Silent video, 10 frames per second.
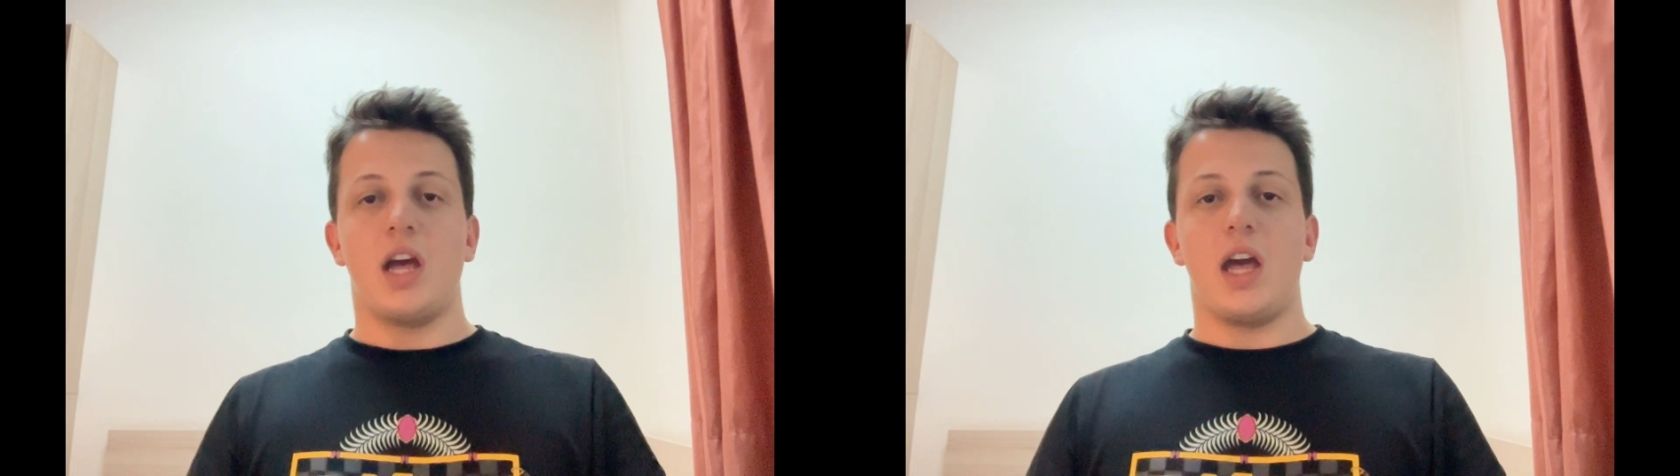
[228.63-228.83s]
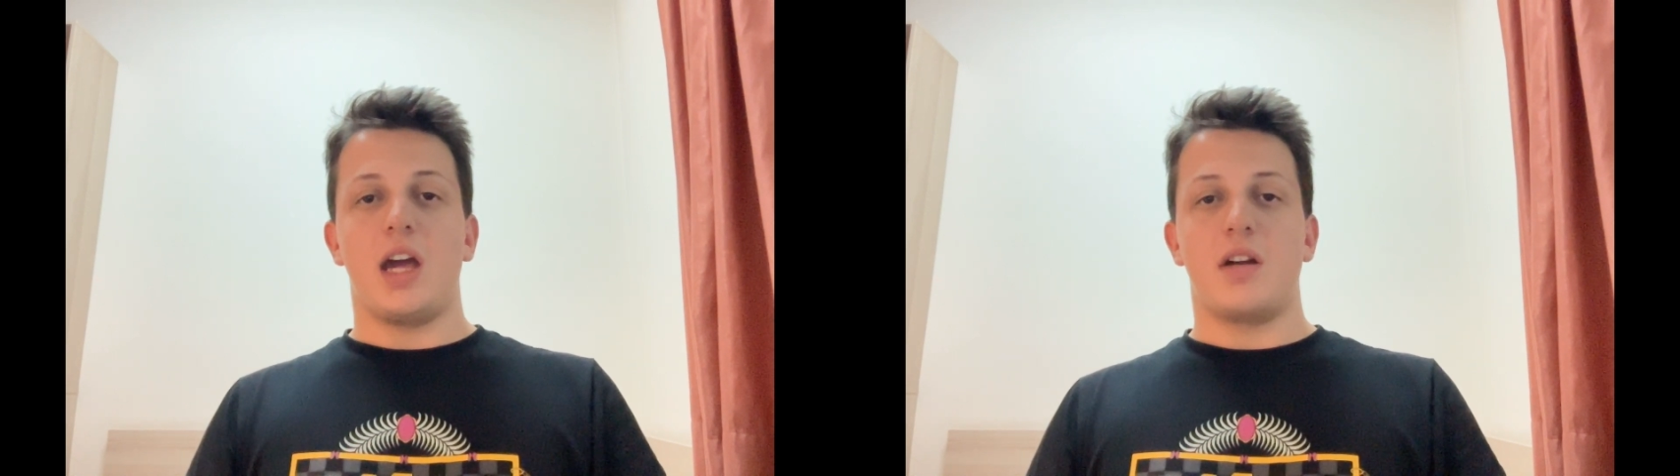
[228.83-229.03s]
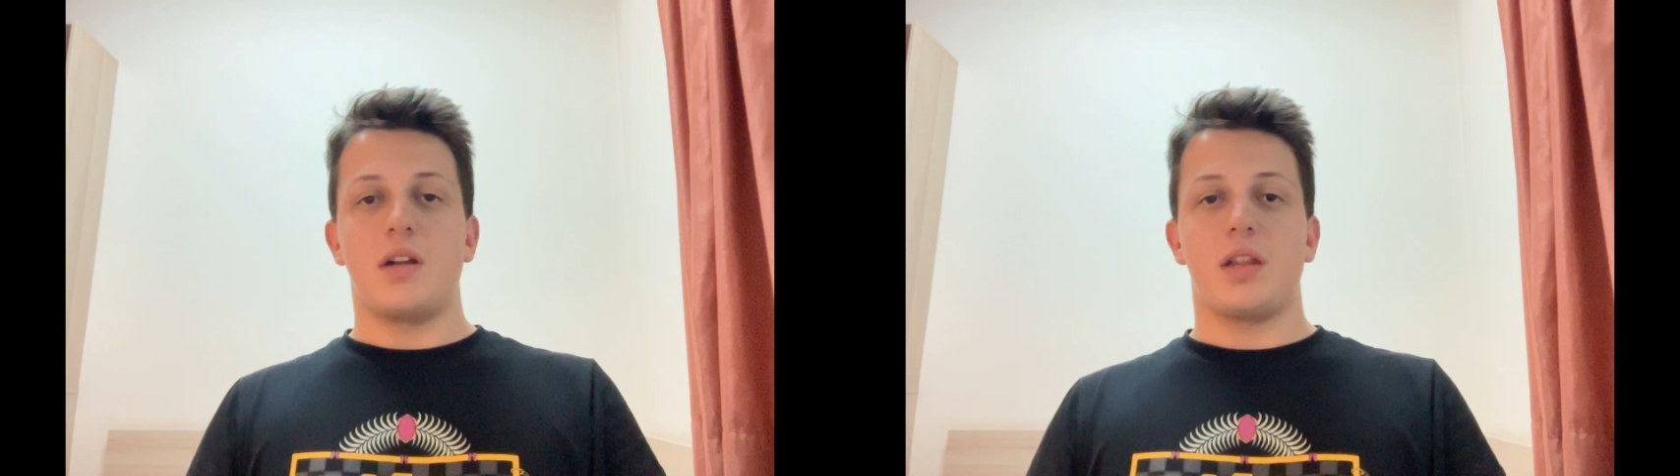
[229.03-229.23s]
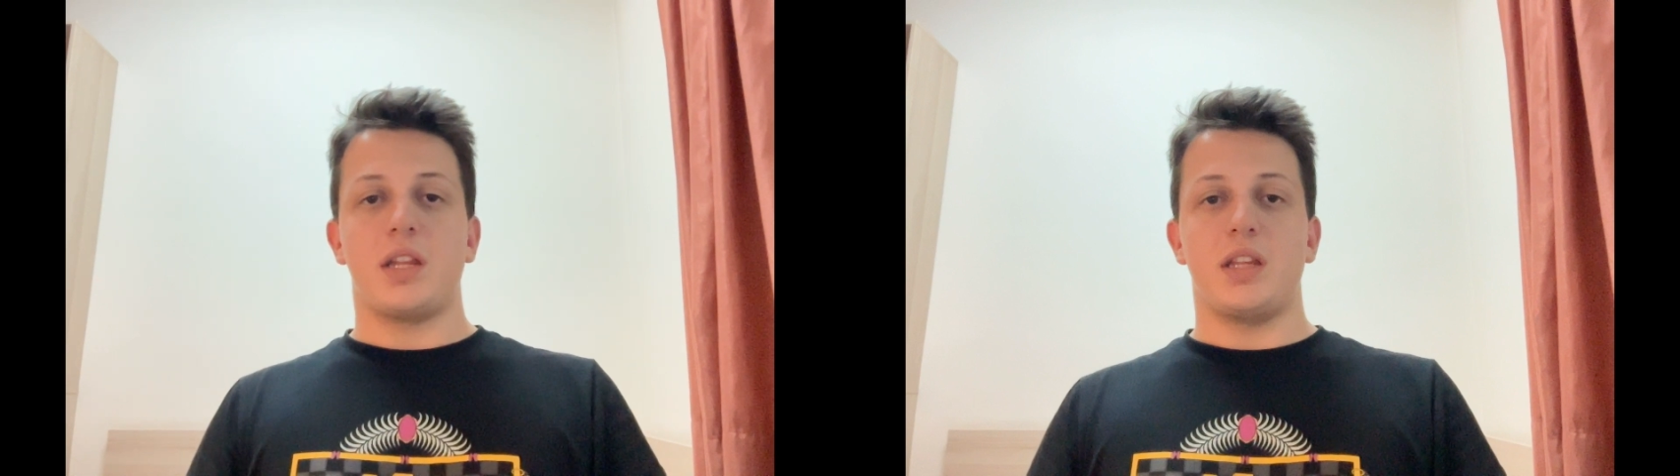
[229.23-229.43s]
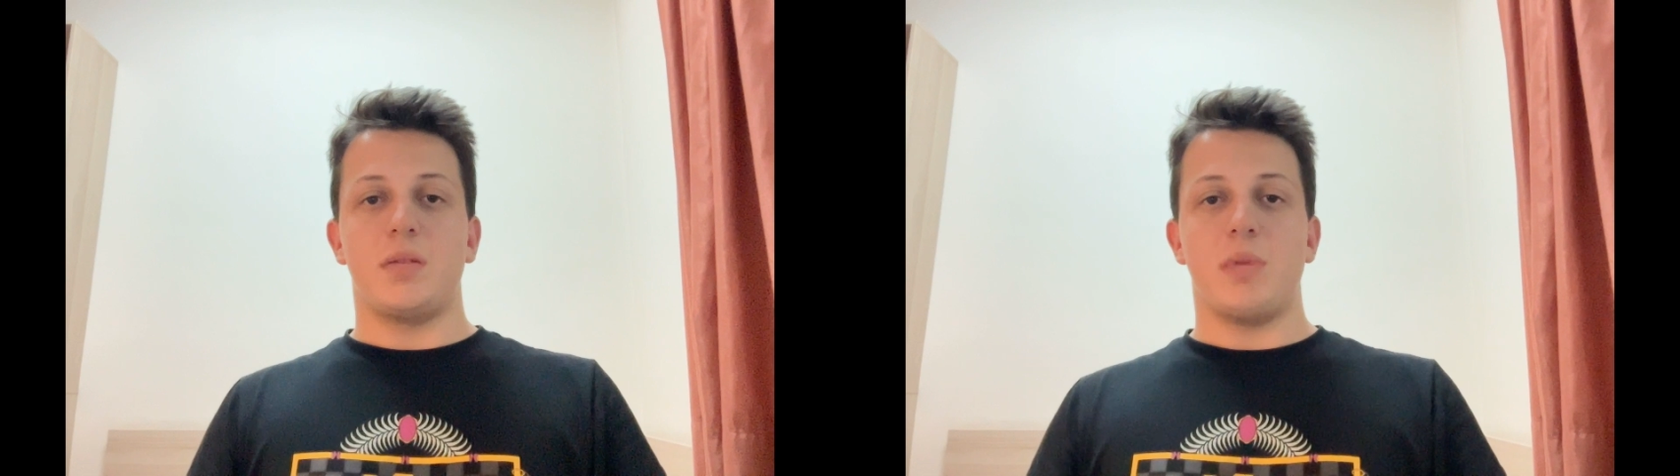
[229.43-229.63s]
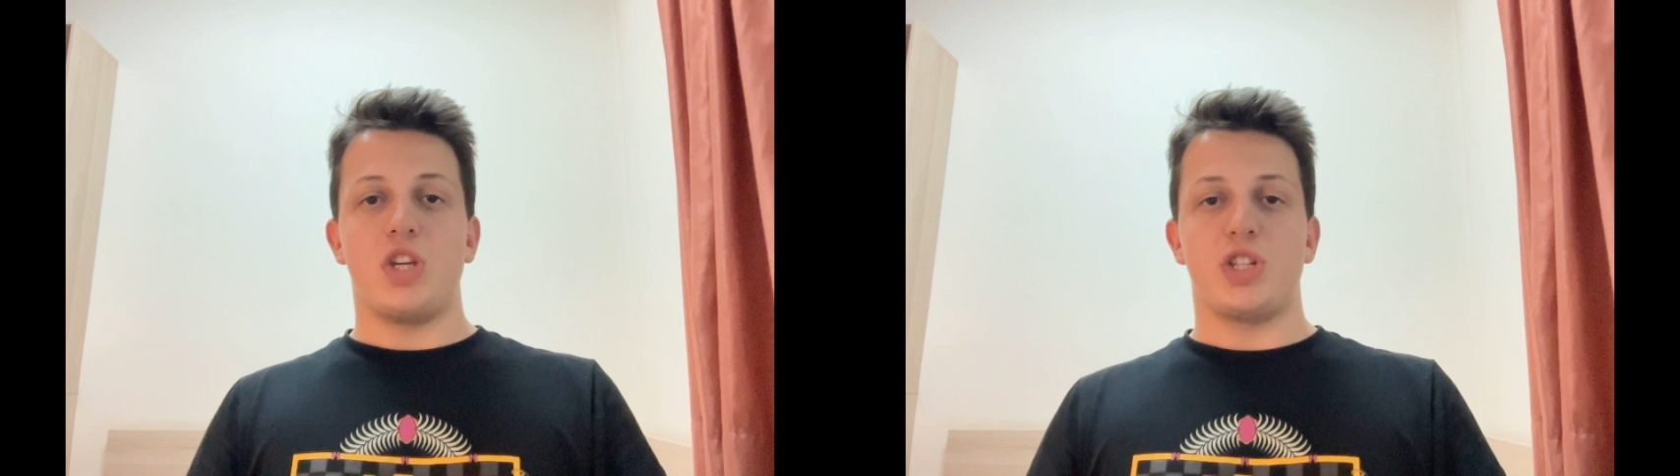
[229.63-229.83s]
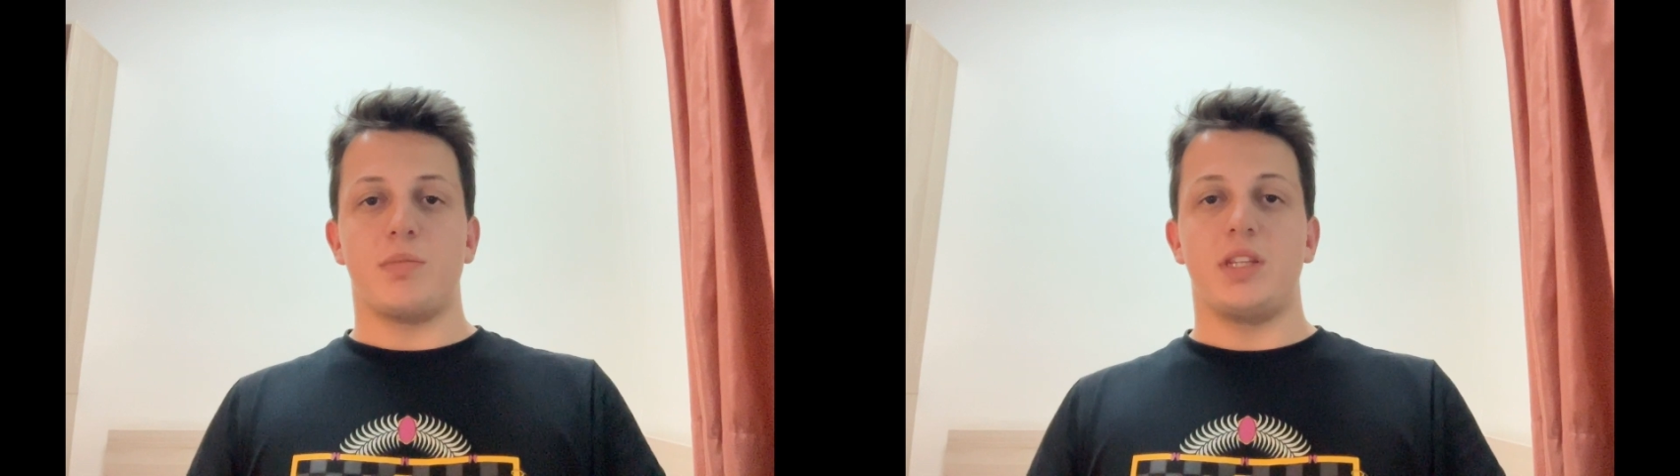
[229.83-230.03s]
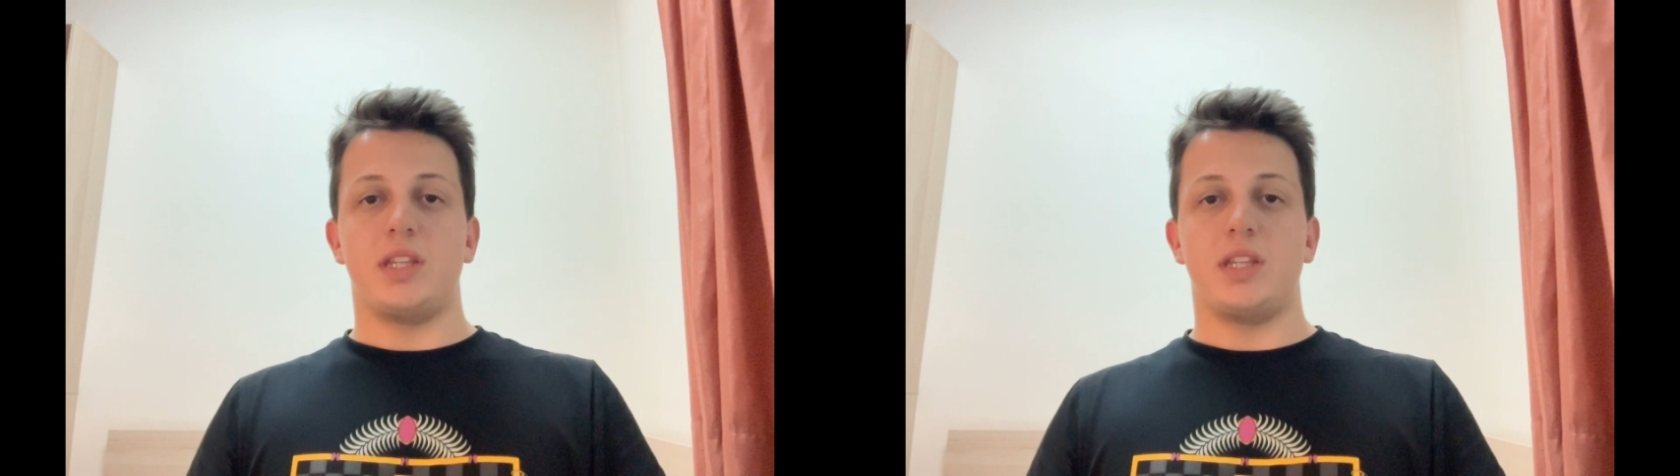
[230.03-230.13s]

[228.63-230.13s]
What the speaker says: errors in the measurement